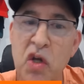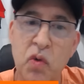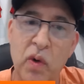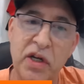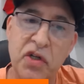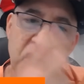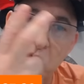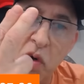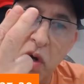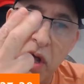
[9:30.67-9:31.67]

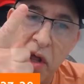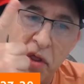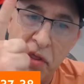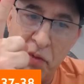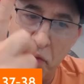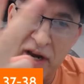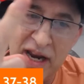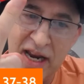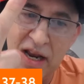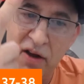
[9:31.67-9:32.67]
22,
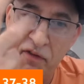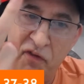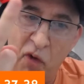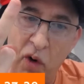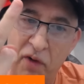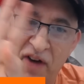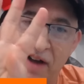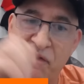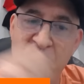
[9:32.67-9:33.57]
3, 4, 5.